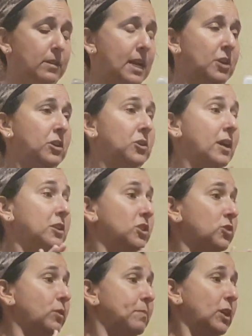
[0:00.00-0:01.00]
And I
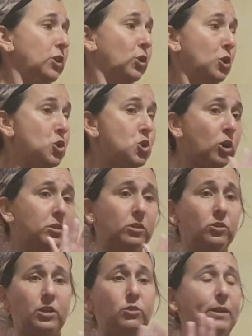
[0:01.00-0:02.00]
just repeat, you're not
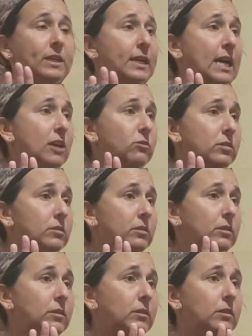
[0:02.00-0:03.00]
going to read it out.
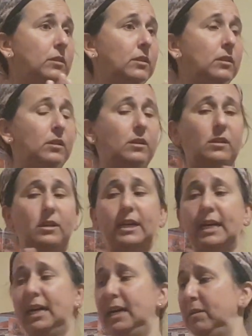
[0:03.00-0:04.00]

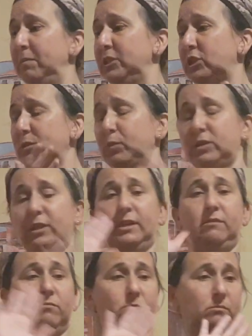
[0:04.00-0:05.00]
It's just
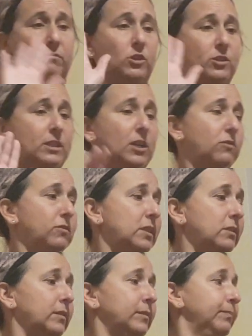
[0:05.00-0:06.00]
between
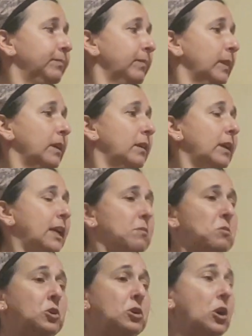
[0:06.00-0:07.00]
yourselves. And I'm
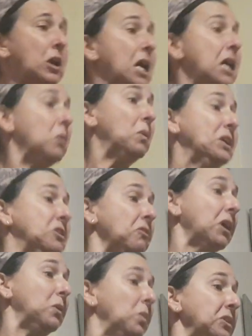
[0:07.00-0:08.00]
not going to go, oh, what did you
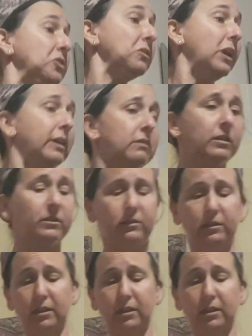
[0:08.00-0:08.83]
write? You know?